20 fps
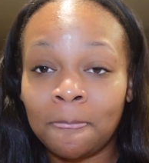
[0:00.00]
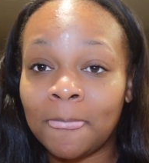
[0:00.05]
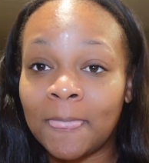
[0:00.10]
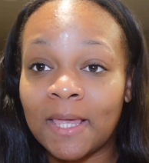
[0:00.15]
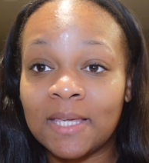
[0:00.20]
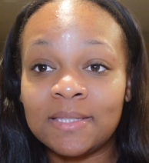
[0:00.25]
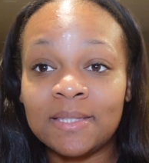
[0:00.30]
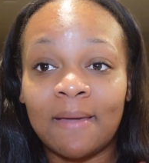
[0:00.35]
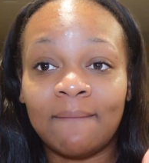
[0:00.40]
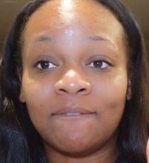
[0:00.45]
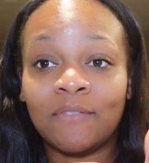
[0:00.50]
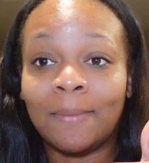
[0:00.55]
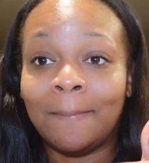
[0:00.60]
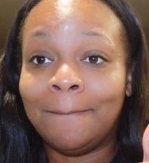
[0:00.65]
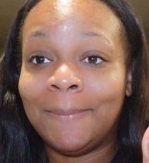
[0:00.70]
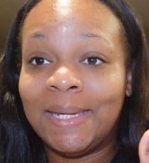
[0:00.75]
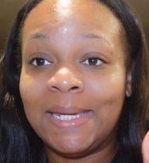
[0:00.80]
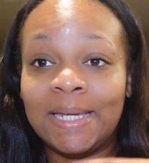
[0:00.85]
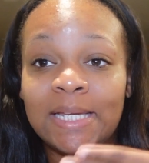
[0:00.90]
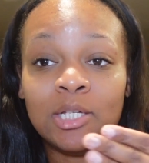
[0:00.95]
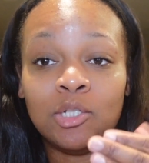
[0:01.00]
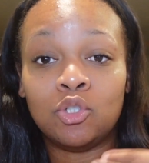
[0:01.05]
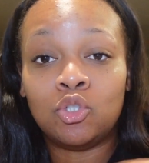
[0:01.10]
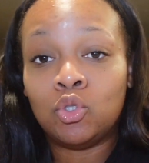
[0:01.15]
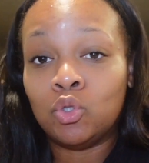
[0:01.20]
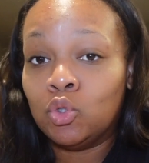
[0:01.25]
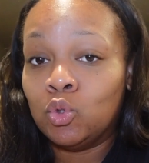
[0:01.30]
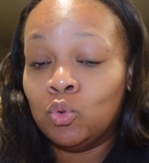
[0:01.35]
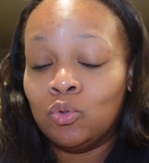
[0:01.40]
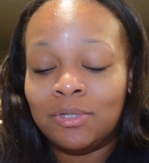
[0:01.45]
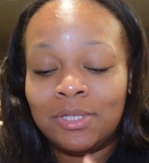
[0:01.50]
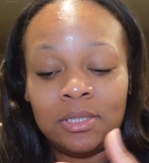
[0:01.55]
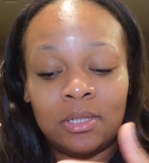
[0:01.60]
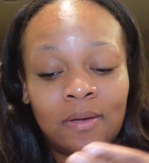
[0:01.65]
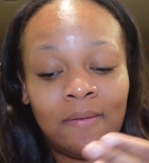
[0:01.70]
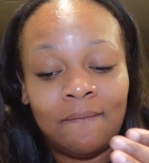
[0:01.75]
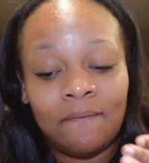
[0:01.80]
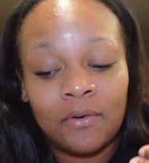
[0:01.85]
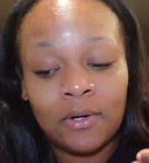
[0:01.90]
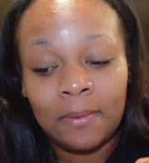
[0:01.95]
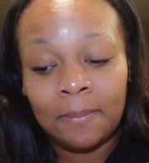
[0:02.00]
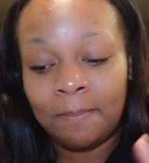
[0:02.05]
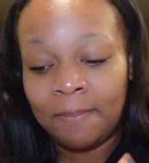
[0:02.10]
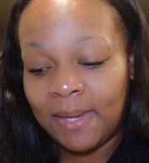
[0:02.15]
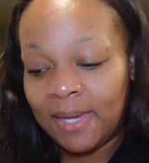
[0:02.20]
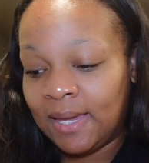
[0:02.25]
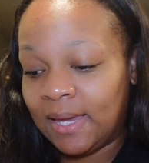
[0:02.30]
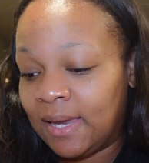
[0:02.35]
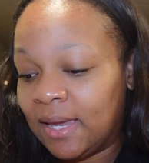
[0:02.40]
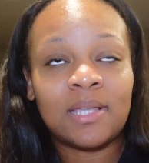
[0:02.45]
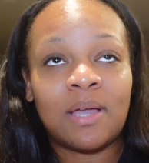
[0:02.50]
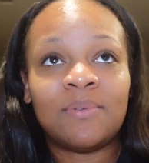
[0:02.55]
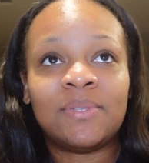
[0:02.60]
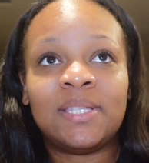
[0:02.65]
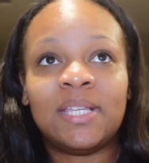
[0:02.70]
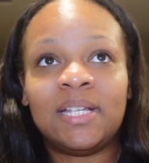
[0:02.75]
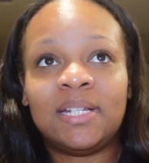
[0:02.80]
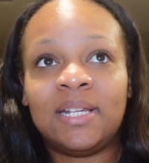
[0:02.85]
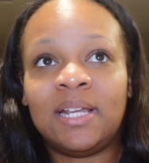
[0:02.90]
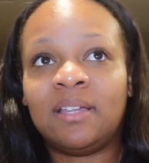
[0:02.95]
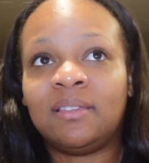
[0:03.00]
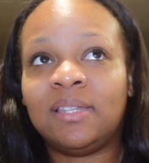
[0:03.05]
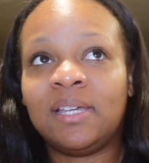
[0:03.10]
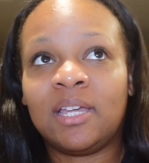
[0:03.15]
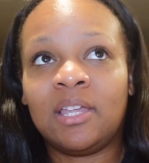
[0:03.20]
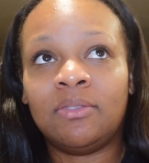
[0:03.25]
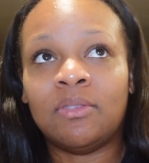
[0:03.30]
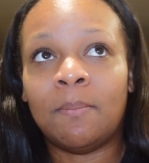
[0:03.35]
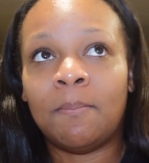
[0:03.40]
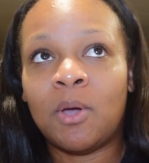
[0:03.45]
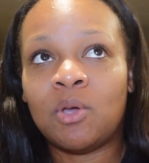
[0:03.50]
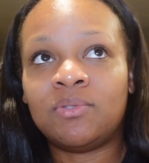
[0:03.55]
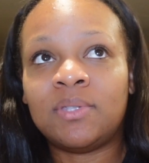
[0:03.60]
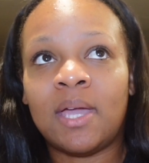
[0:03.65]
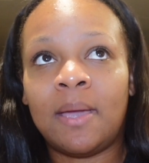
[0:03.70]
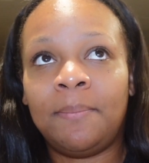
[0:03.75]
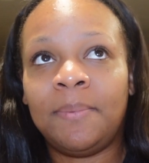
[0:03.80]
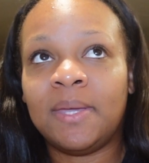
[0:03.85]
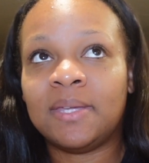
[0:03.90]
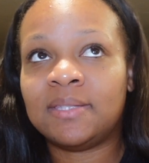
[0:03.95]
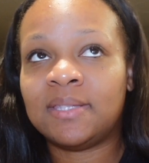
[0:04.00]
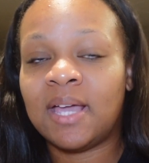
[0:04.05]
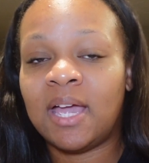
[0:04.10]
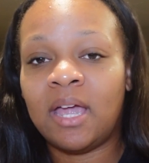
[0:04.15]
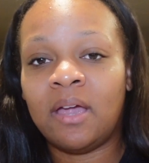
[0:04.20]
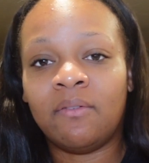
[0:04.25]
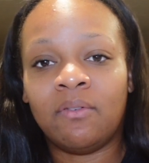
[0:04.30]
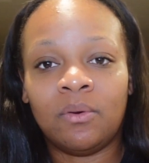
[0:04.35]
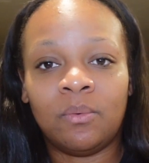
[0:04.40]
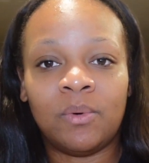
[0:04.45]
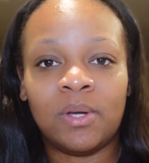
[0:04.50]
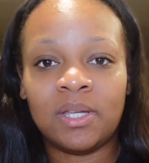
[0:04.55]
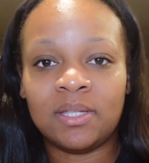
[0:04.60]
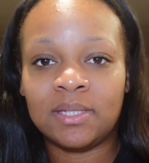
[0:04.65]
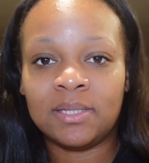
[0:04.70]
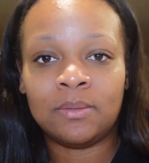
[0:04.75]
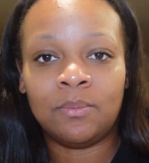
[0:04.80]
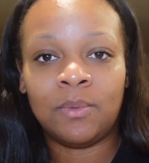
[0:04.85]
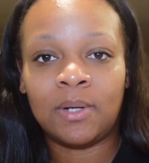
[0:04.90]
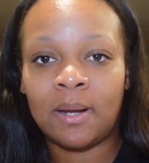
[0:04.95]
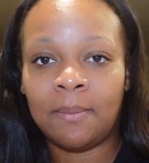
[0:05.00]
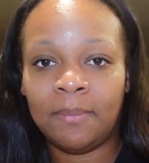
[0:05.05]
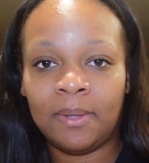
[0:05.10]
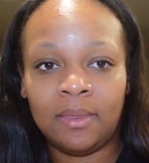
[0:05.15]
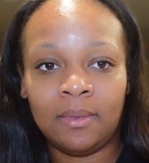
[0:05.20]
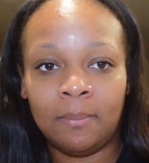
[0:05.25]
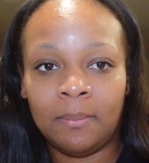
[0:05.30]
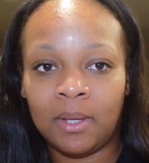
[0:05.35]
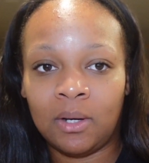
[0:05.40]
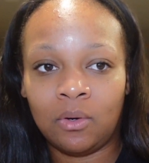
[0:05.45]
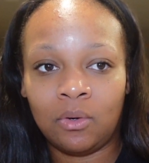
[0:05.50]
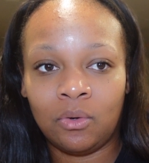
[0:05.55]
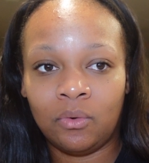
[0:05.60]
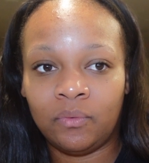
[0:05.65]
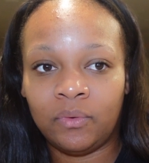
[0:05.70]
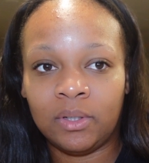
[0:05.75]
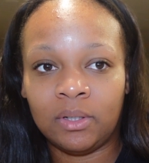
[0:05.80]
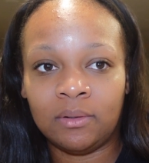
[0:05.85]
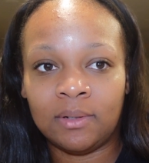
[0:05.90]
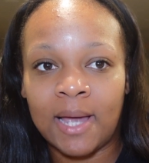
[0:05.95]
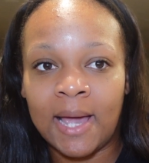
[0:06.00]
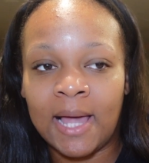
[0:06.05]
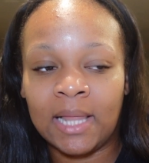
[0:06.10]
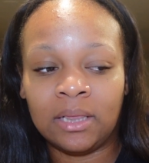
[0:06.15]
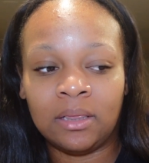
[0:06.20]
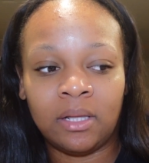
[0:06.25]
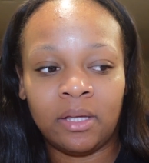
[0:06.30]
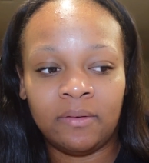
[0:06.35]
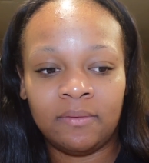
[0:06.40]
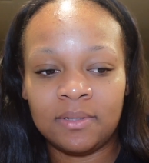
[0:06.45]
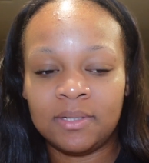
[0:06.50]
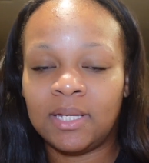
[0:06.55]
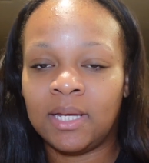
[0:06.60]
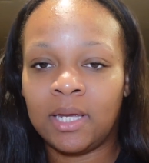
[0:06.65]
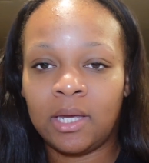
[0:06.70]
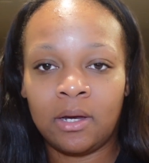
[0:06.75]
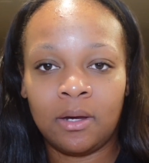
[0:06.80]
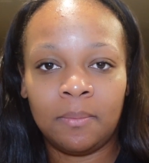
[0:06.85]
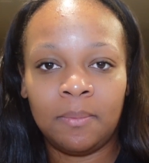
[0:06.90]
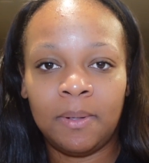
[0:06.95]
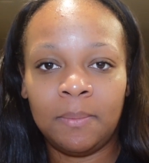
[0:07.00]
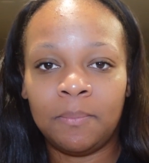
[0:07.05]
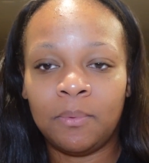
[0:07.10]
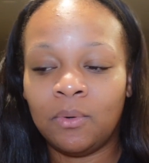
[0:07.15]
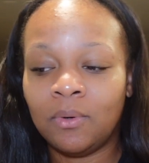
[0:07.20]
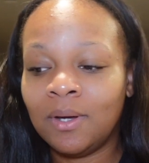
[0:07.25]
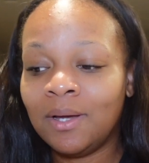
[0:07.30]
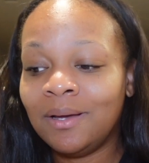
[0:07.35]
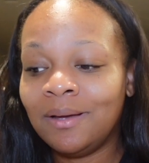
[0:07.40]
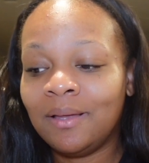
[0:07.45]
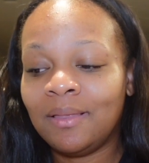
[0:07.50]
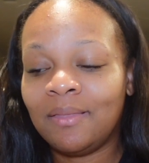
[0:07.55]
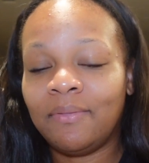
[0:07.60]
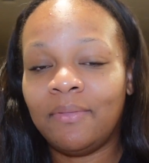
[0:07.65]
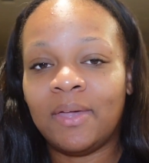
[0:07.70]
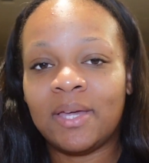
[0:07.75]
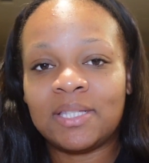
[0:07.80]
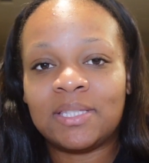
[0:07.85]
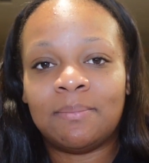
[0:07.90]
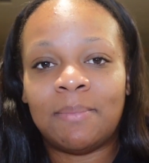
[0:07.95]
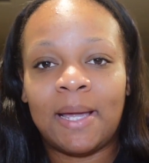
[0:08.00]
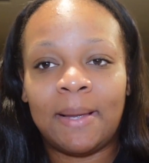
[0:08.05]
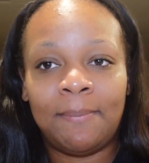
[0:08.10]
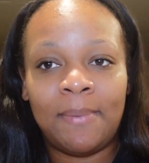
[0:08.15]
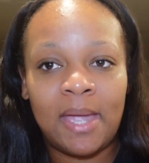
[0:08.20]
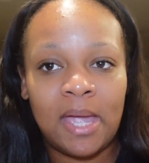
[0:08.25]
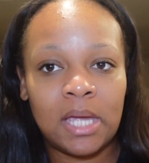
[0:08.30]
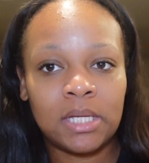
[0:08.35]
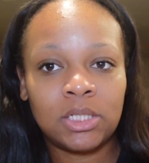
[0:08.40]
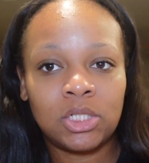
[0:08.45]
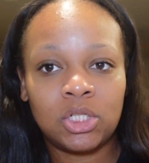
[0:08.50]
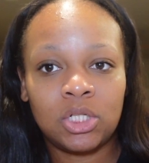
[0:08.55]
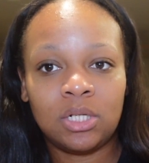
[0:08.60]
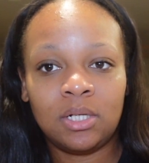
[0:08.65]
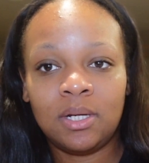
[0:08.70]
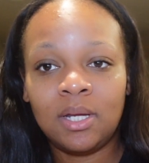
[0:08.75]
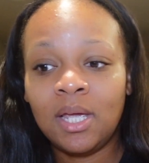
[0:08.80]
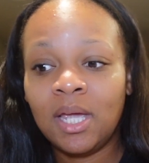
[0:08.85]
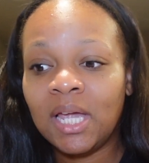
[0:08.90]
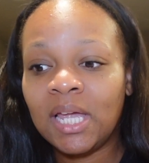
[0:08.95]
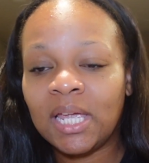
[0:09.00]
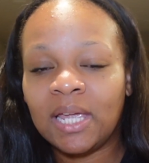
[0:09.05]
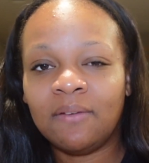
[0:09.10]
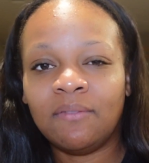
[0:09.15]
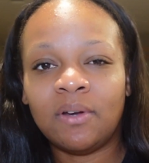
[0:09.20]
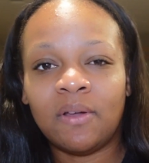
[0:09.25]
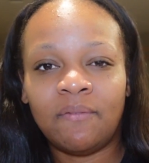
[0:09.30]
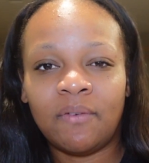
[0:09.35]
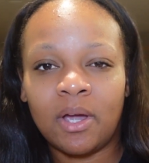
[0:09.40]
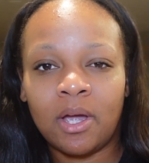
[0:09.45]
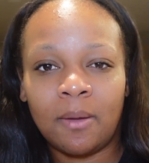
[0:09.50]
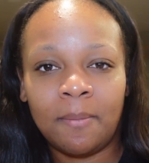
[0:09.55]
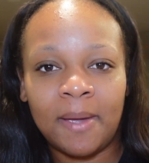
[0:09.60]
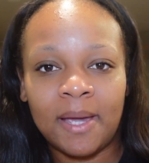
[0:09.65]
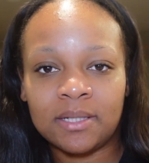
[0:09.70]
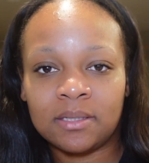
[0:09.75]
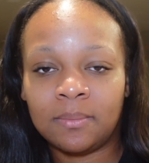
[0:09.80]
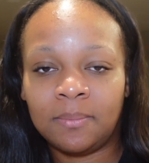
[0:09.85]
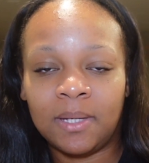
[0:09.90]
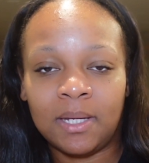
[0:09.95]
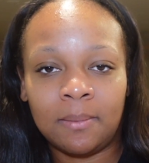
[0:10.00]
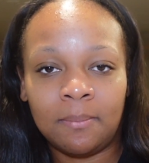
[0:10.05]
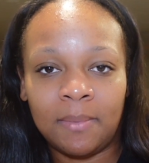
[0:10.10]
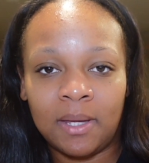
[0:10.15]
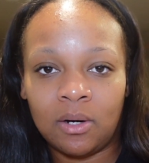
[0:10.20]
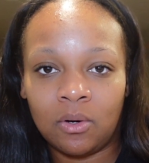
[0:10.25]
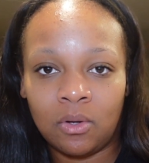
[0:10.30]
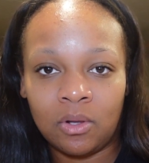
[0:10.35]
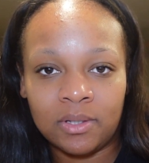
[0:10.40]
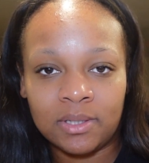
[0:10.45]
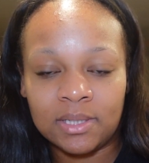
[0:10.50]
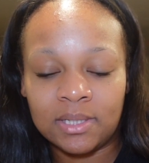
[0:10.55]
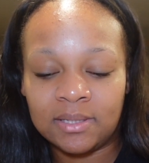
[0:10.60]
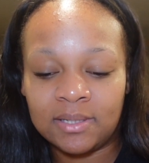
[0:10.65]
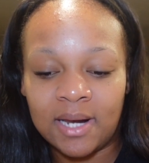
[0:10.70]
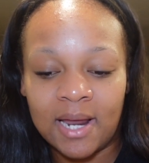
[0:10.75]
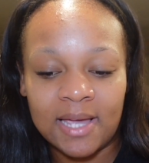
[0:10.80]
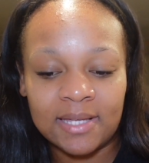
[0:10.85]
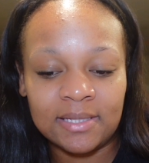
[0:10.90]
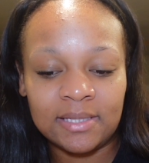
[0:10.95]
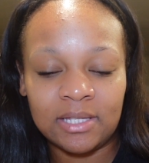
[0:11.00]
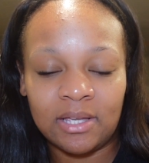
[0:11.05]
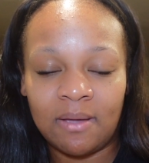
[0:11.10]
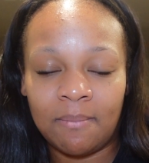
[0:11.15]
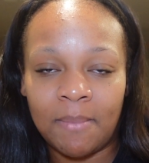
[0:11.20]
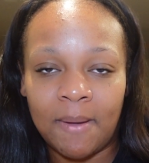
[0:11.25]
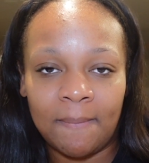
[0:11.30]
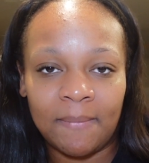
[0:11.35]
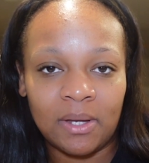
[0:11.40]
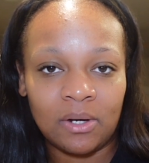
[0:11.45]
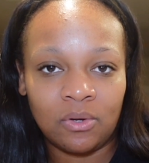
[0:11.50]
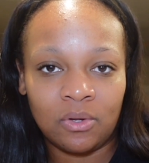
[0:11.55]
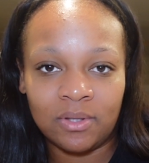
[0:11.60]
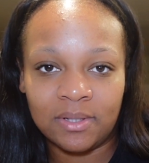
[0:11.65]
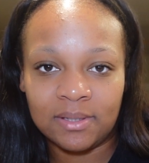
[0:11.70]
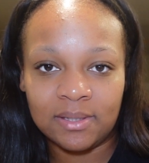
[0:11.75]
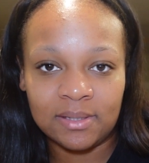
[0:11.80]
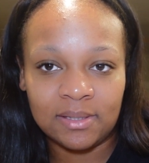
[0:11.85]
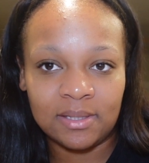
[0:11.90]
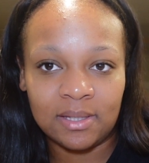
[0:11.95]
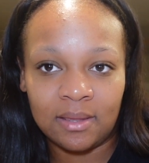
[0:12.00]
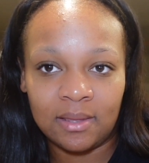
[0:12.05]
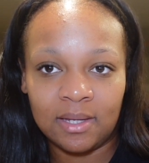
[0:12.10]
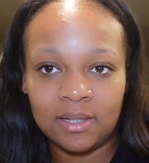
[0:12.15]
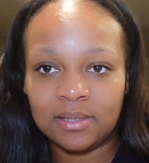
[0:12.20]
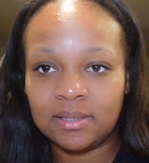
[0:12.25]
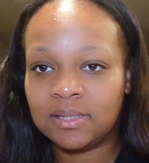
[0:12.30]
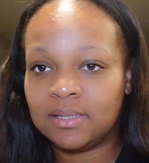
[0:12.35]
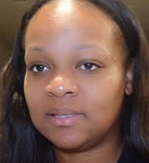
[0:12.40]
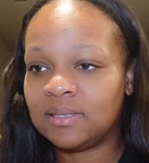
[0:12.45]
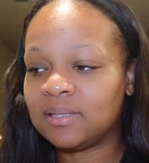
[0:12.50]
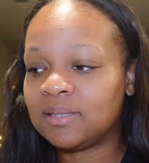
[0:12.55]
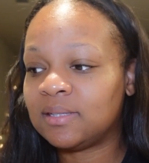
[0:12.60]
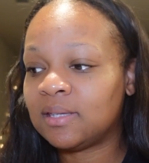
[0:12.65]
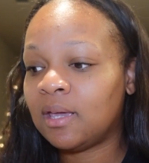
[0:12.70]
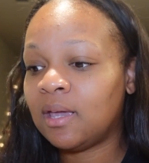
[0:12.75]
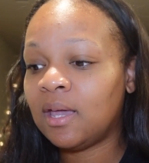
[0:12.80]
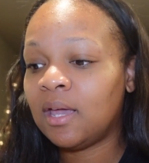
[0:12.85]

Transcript: it's time for me to do stuff for me. So I was sitting down thinking the most happiest I ever was is when I'm in the medical field. I love to take care of people. That's my passion. Even if I go back to being a medical assistant, I still have my medical assistant license.